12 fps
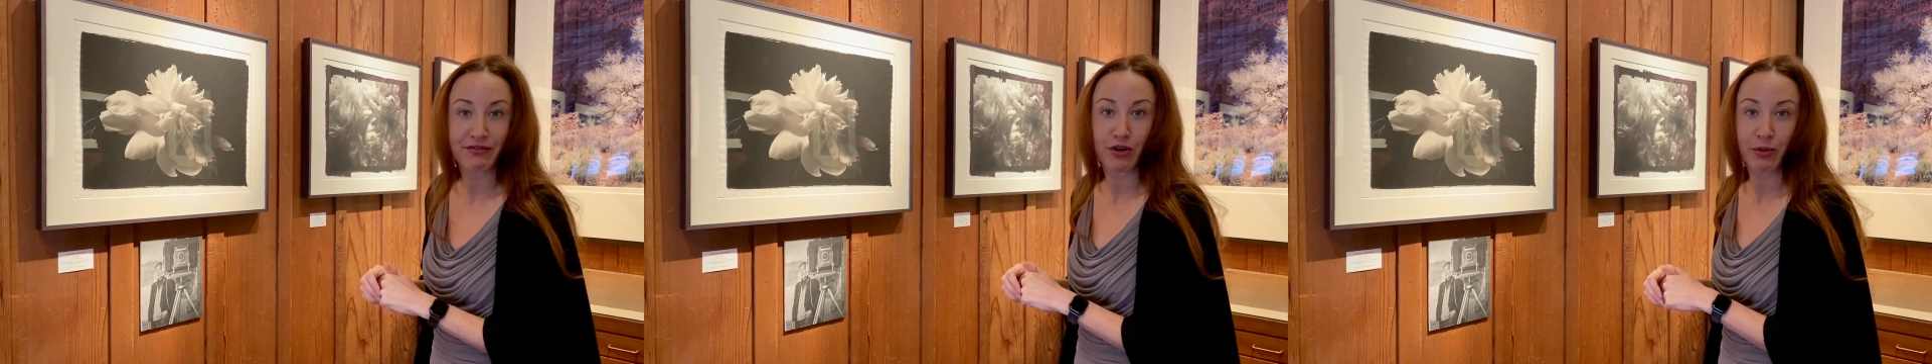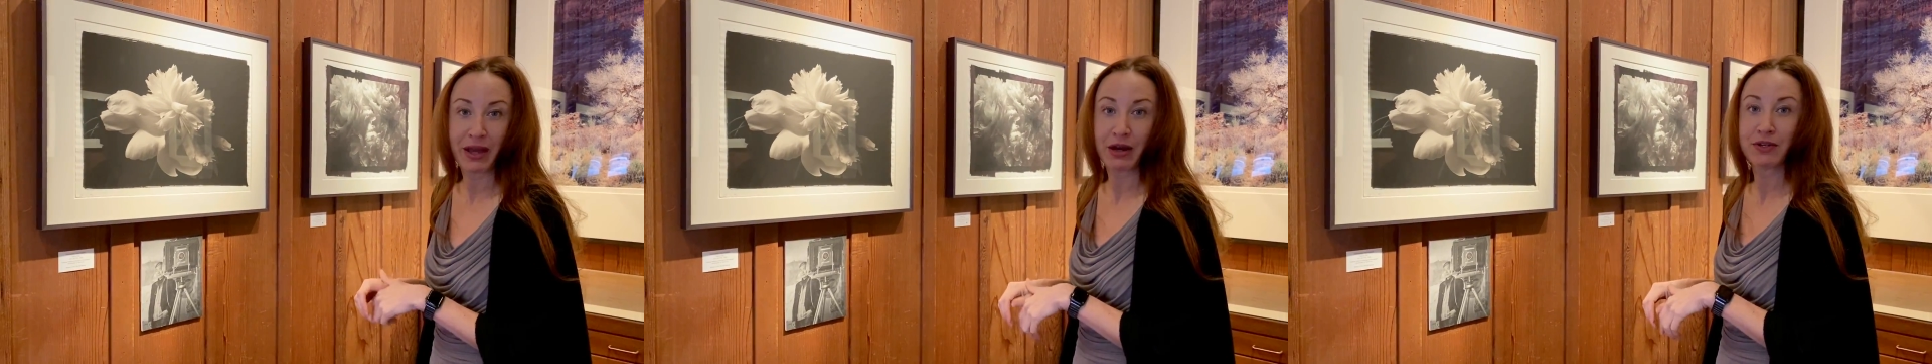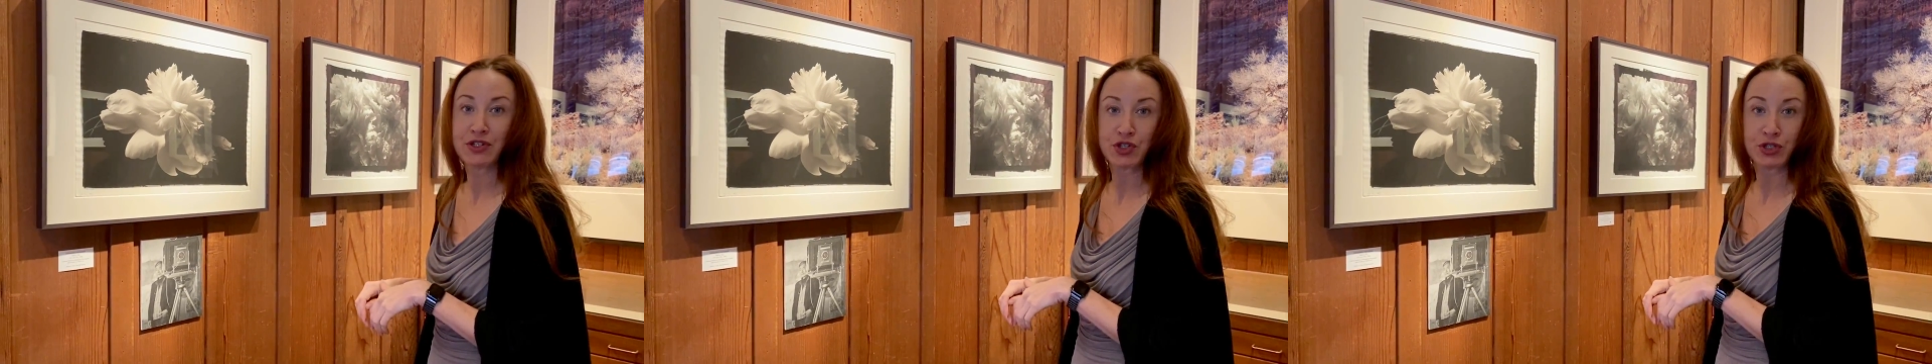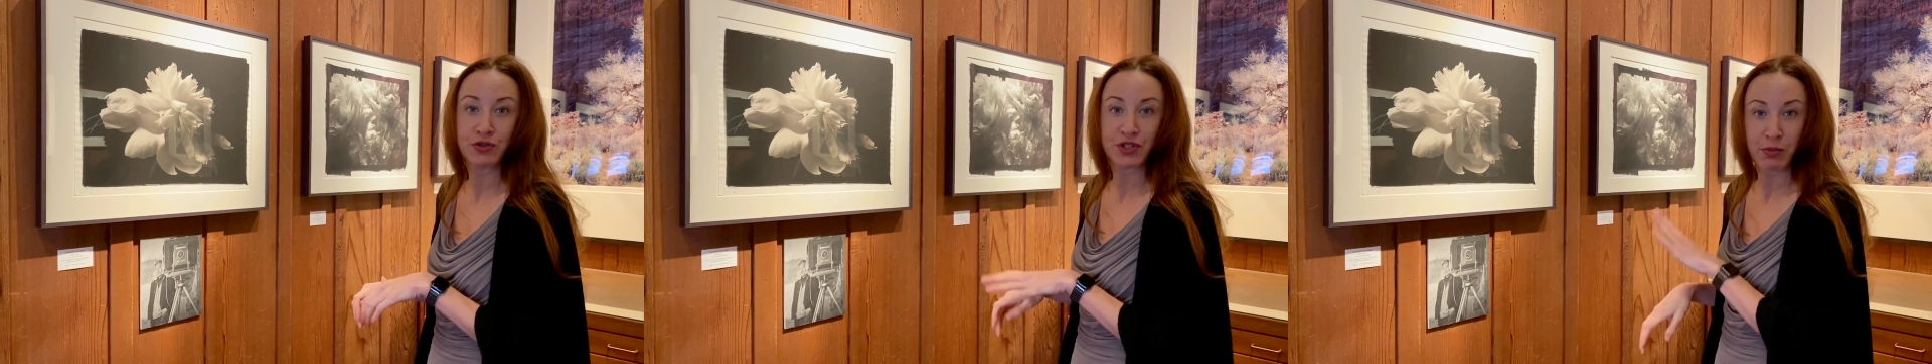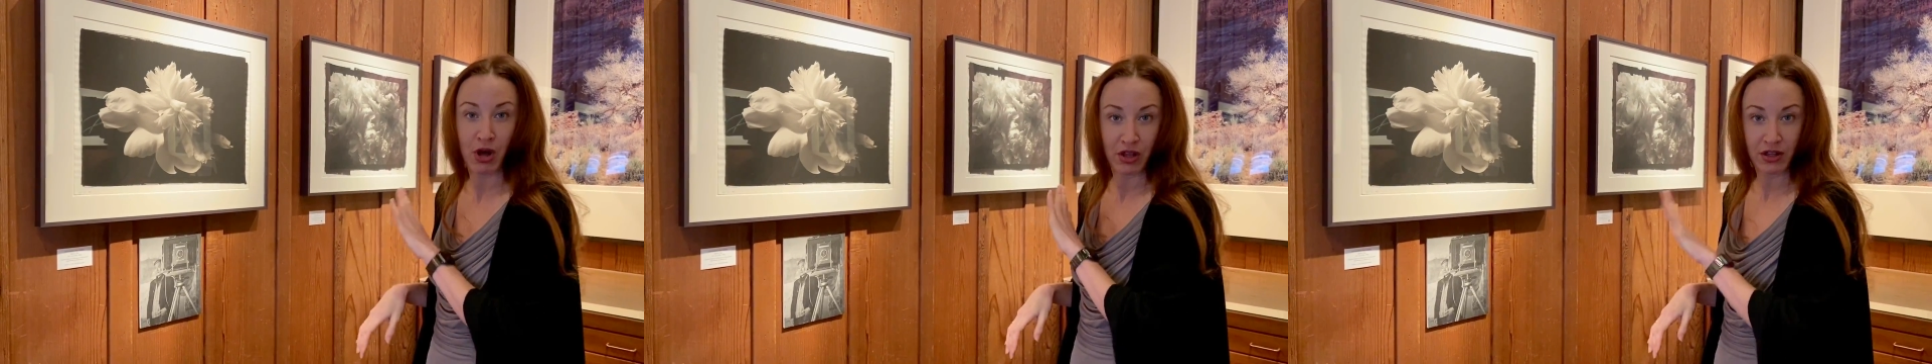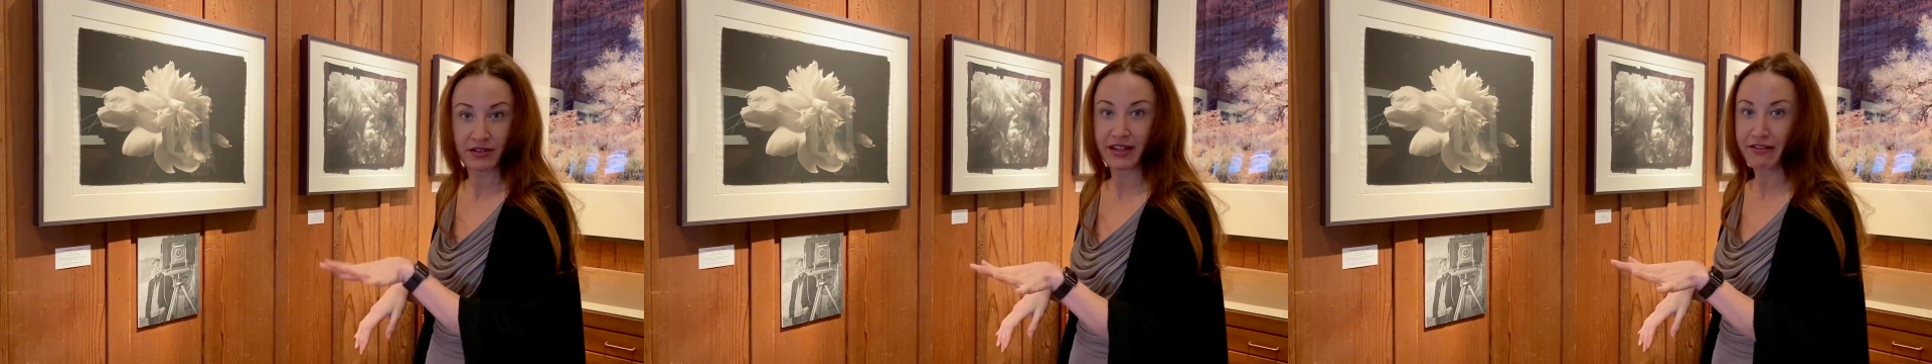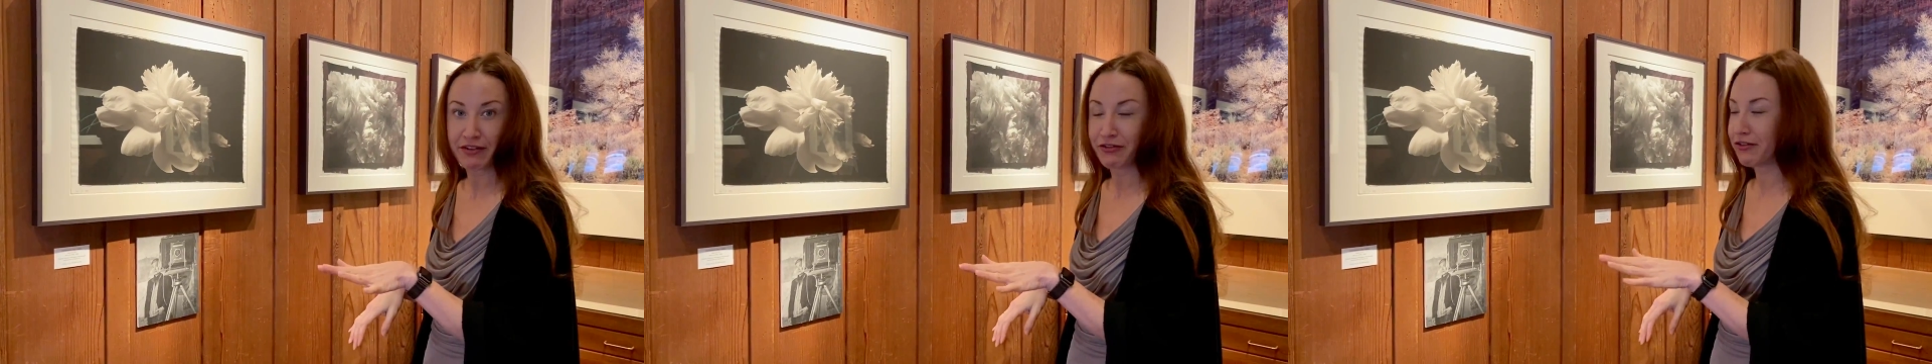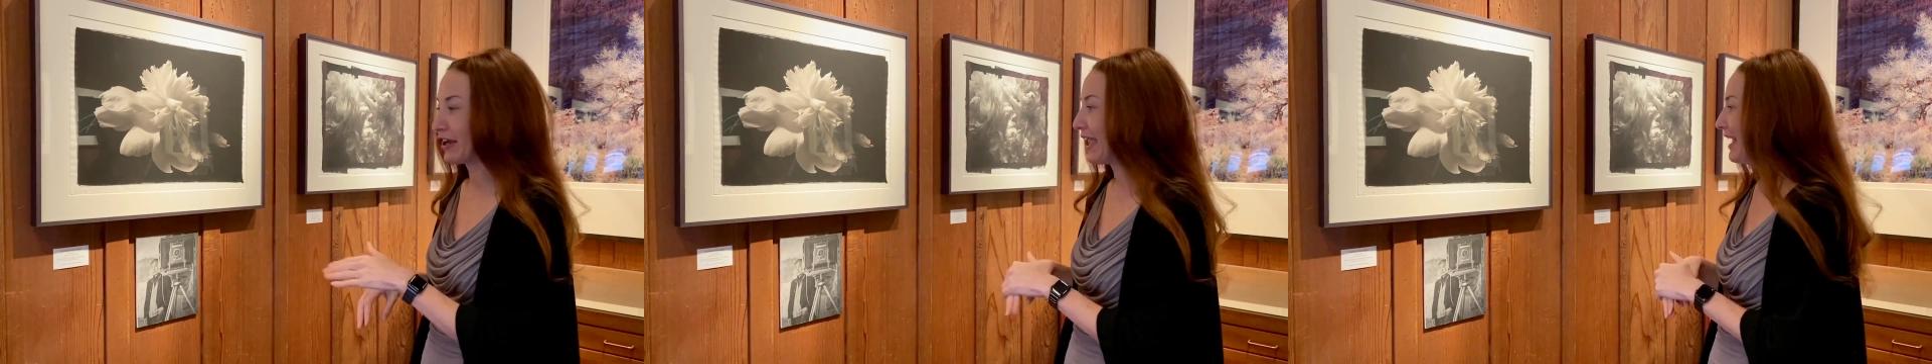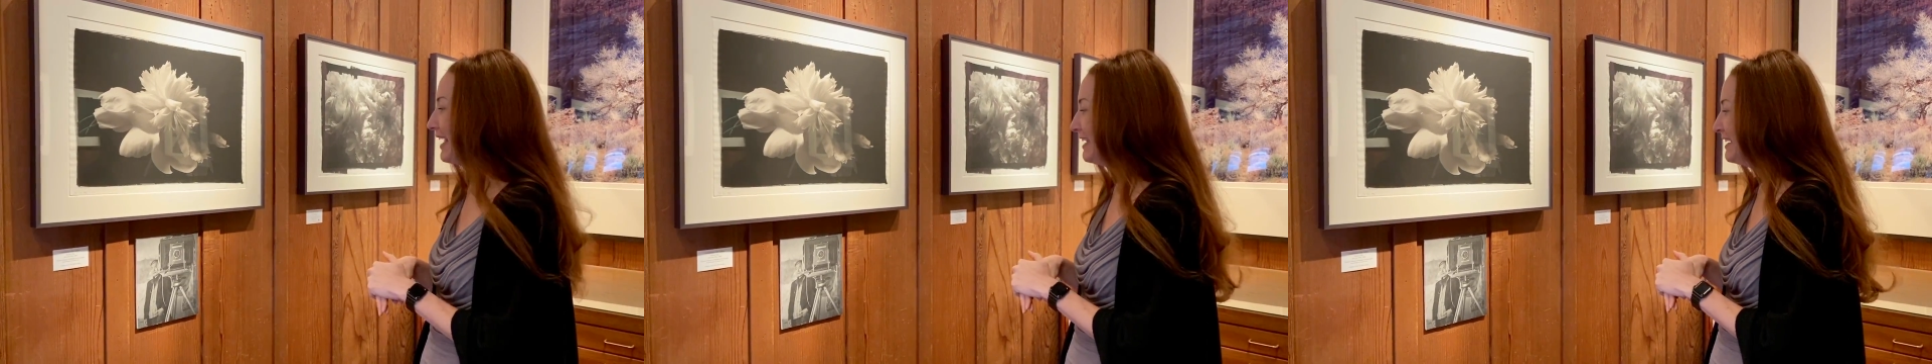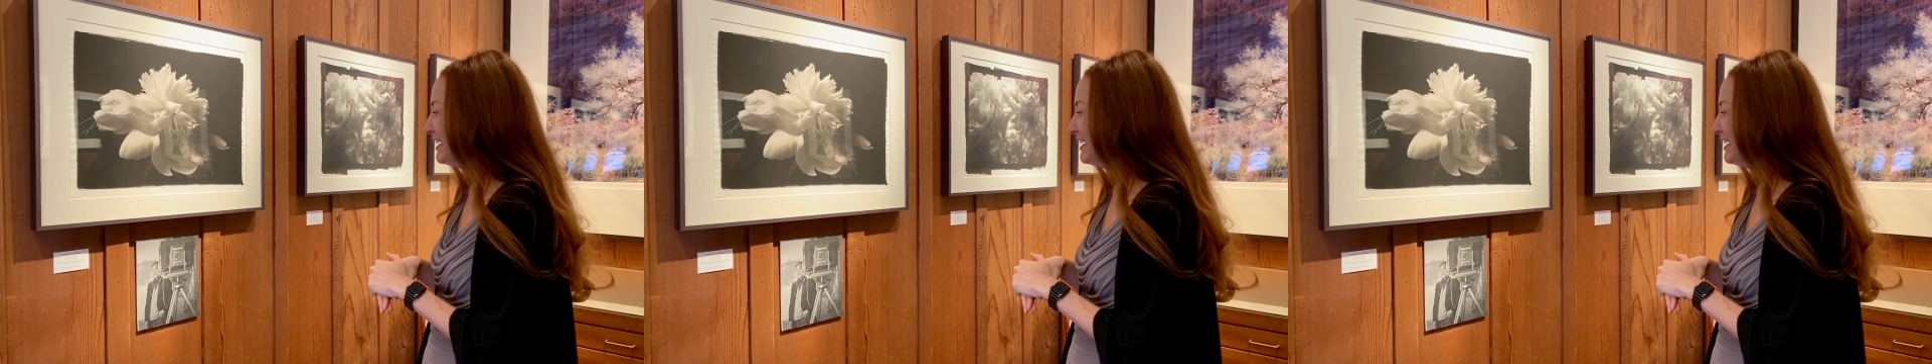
format was too small. I'll never forget it.